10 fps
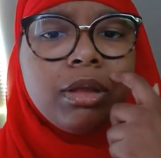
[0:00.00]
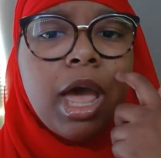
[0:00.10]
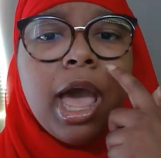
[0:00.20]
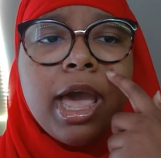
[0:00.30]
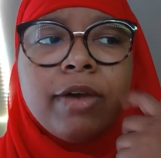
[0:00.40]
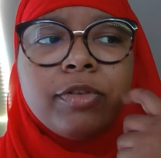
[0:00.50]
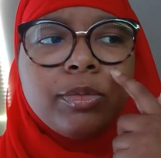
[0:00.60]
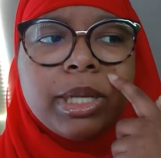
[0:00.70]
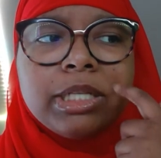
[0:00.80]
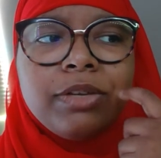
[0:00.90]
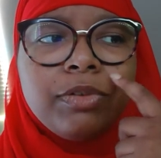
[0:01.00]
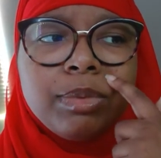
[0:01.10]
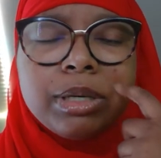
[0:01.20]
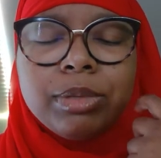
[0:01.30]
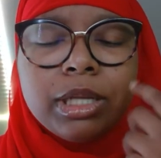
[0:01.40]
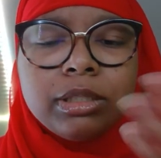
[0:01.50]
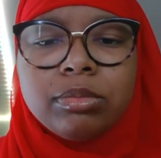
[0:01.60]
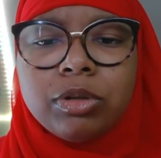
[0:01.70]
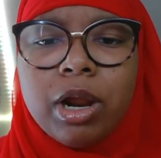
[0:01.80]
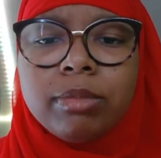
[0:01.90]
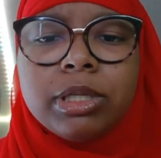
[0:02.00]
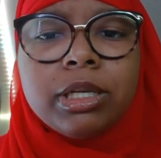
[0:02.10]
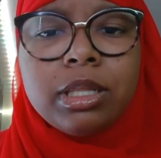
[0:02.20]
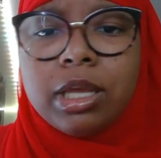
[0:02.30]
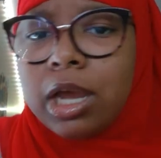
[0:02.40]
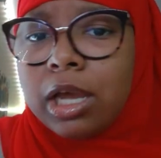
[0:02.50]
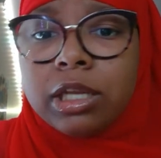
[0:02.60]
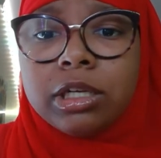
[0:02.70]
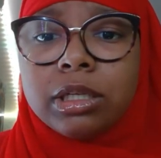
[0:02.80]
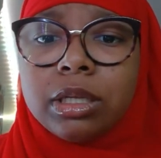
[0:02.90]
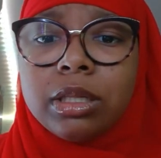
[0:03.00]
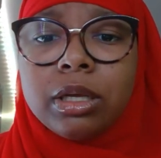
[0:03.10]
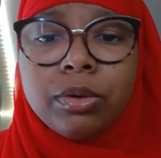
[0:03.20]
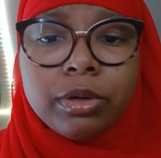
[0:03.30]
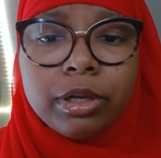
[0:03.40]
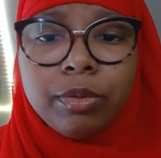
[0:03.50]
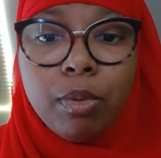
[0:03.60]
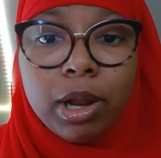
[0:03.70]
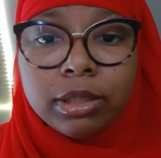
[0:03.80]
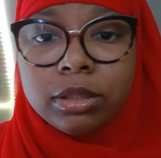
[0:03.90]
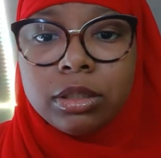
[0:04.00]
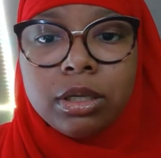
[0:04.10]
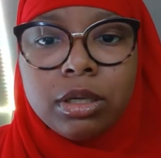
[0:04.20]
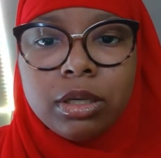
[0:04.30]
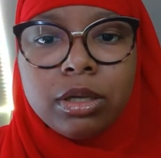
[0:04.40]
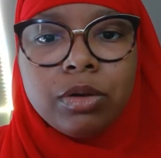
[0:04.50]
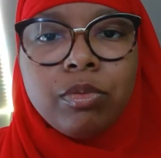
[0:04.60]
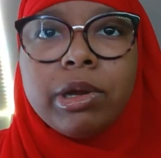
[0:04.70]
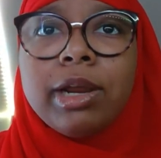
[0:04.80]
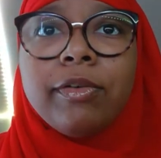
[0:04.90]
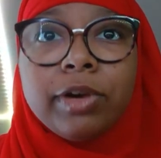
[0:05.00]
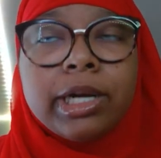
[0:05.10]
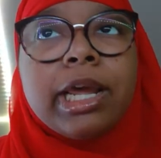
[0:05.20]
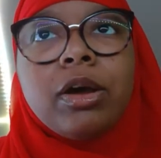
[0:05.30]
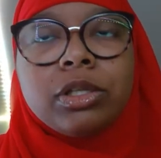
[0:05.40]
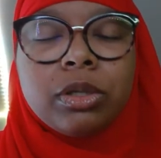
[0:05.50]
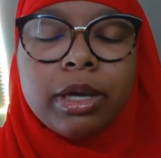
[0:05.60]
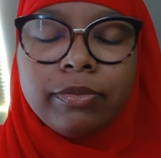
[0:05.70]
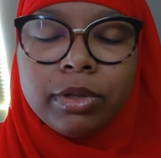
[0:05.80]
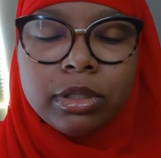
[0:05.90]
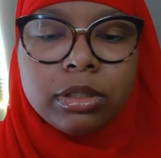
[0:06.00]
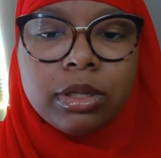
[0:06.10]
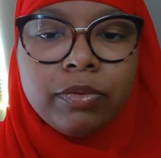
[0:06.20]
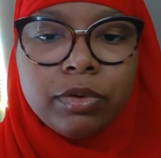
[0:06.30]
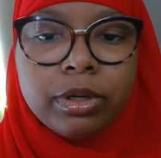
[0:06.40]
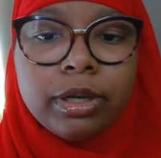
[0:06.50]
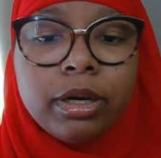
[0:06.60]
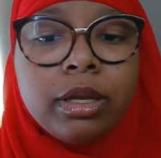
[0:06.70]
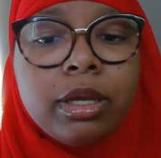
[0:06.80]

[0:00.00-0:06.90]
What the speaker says: I have it on my TV, but I'm not subscribed to anything. I could just click on it and watch whatever, and they also have other stuff on there.